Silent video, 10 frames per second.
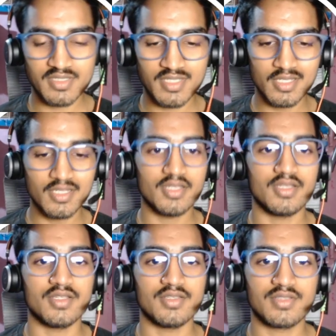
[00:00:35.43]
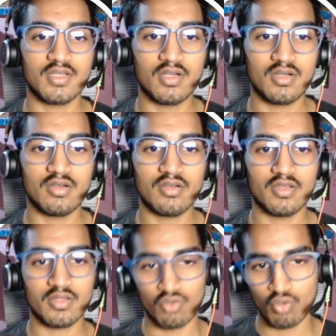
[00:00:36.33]
Basically, it is a
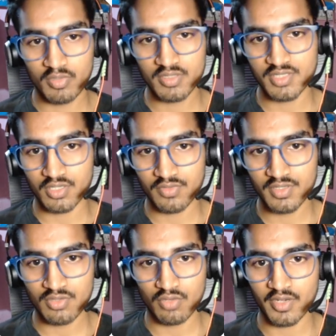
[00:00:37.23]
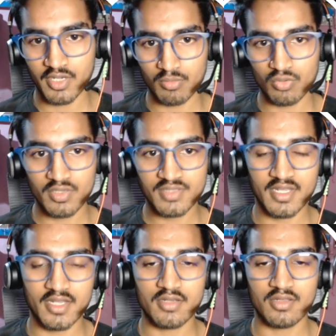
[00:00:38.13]
global service of AWS
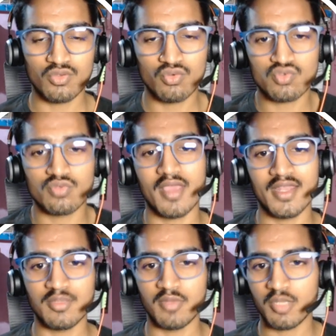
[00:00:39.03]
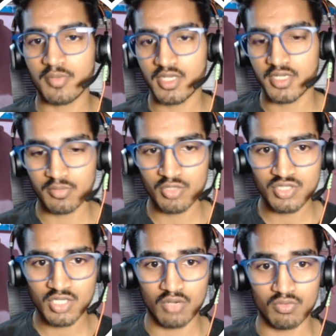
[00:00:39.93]
that used to manage multiple
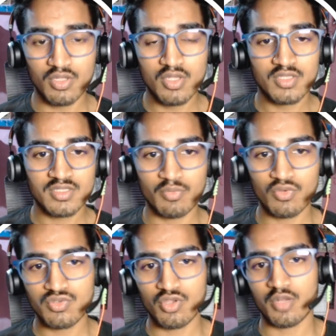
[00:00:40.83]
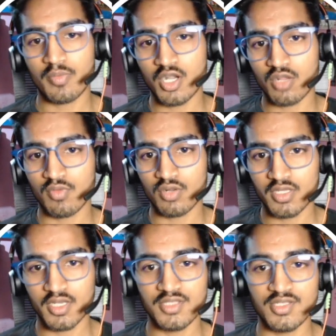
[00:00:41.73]
AWS accounts. Suppose you are a part of
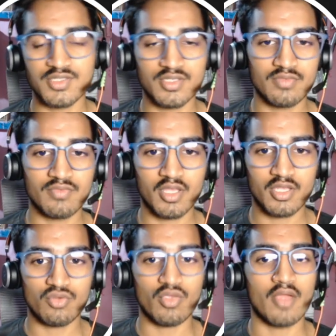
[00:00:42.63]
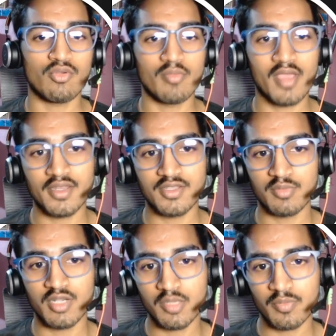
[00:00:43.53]
organization where you have to manage
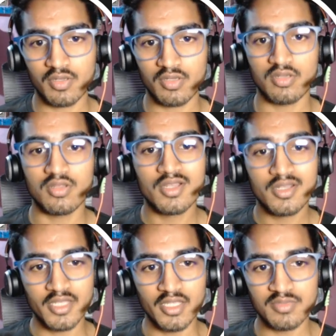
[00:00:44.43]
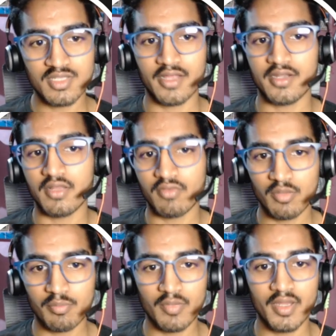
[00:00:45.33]
multiple teams like a
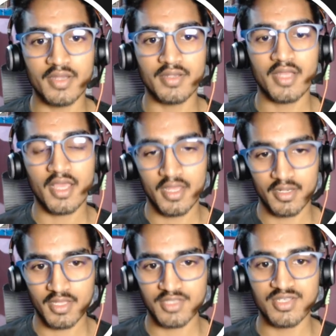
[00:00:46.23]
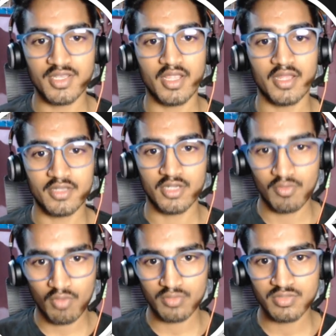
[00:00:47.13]
development, testing, and the
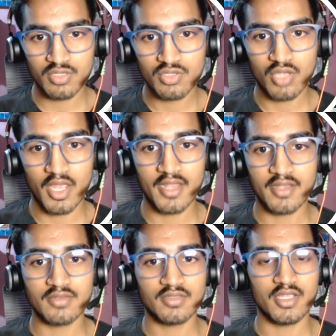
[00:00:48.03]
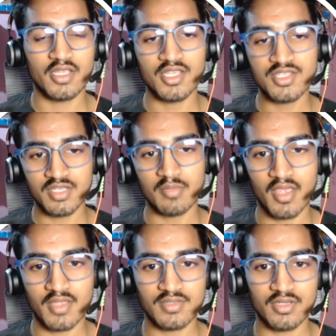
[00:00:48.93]
DevOps, and the each team
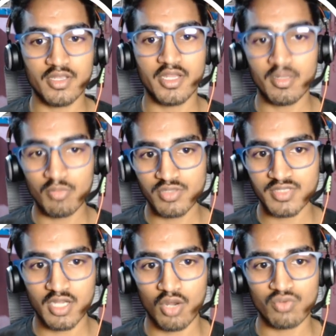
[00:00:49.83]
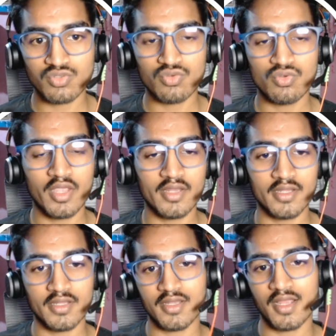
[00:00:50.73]
has a AWS account. So you can
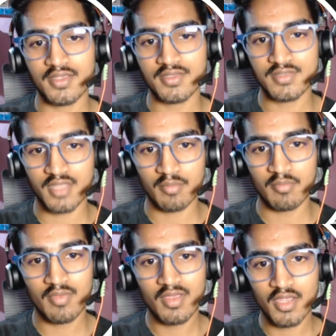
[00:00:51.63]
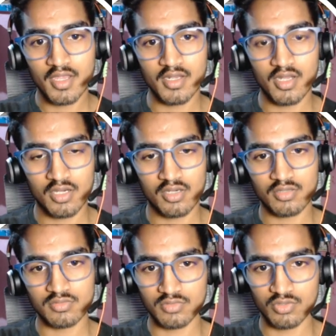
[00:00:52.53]
categorize them in
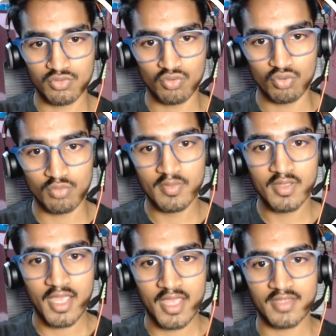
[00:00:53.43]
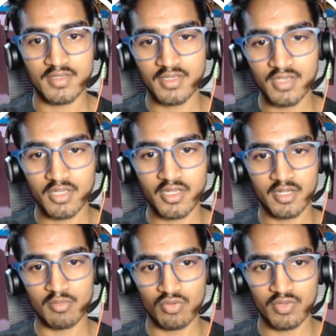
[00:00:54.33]
a group in
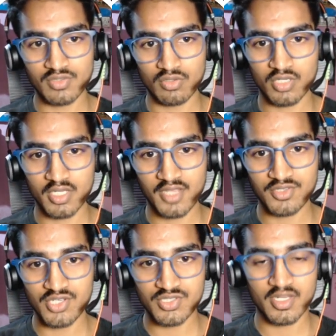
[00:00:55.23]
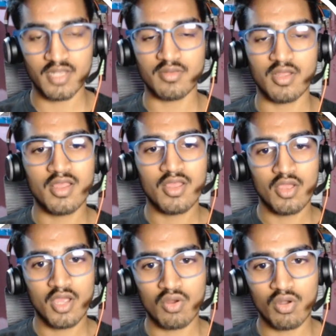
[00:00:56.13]
a AWS organization and
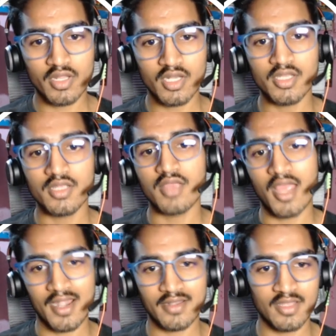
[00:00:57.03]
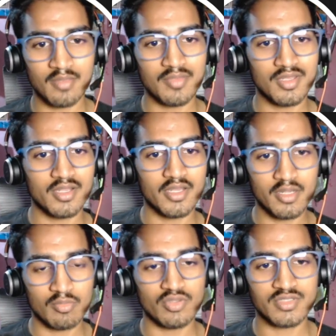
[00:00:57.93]
accordingly add them in a
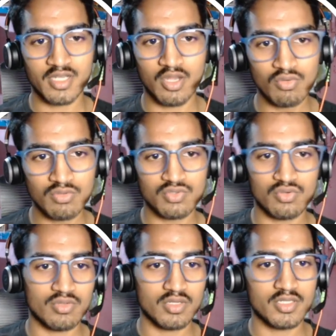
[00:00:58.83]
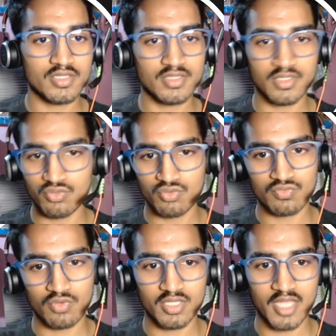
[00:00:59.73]
AWS account. So it is
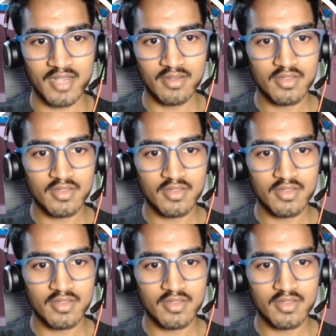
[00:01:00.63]
used for that.